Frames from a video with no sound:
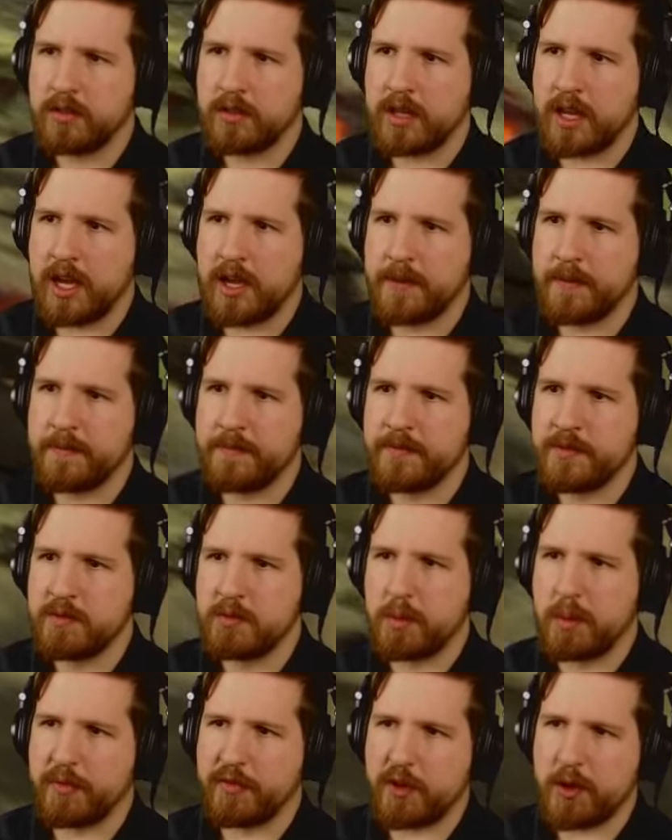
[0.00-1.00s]
Okay.
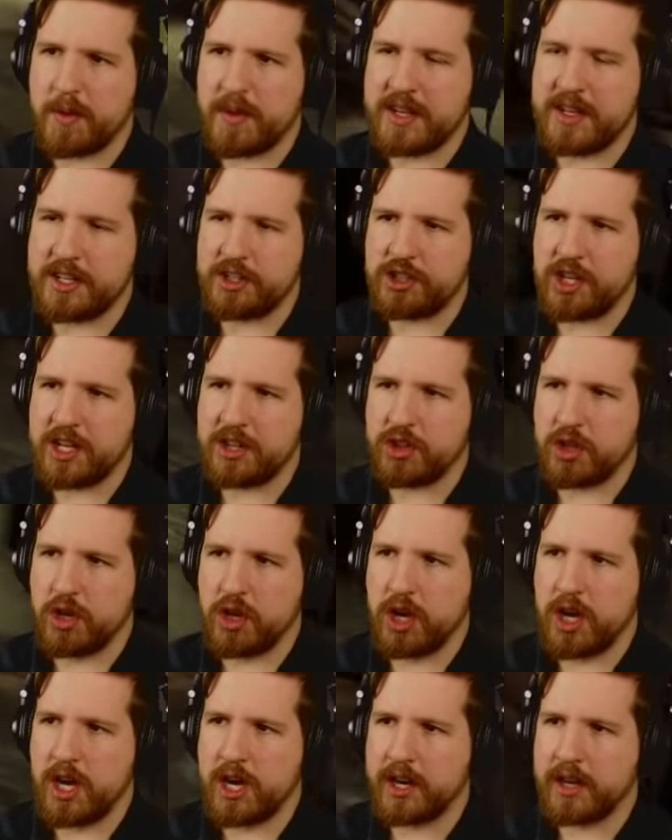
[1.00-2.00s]
Before we initiate the
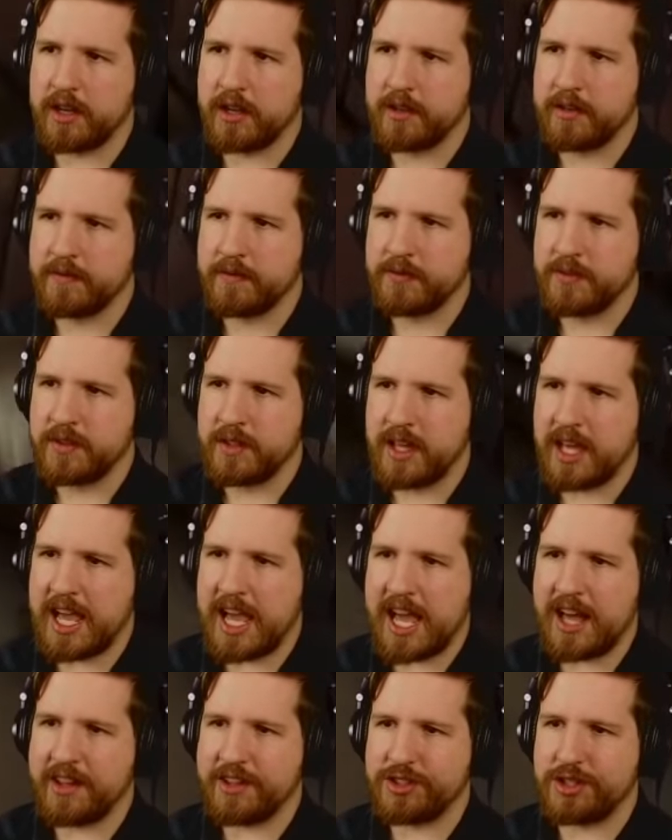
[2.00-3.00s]
hook,
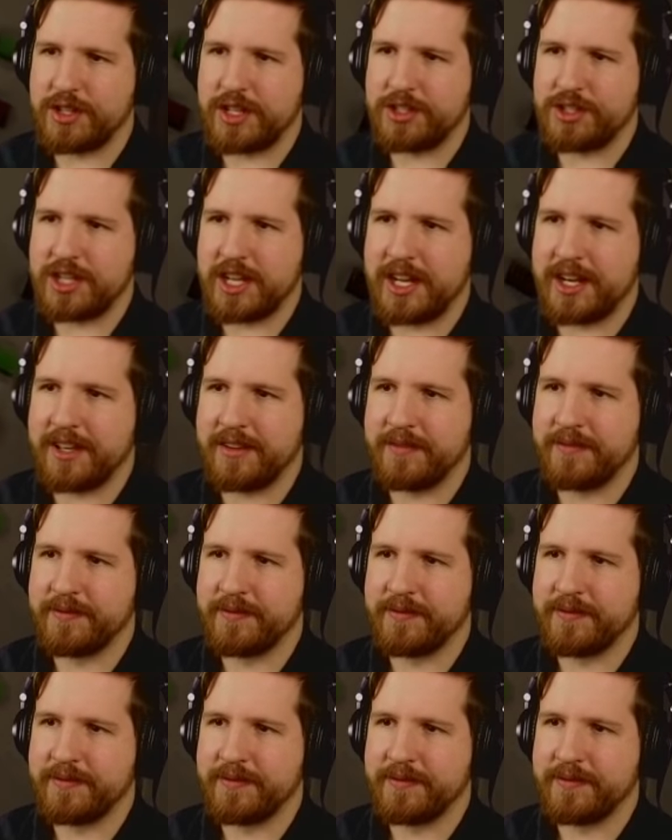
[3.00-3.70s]
ah, let's initiate it.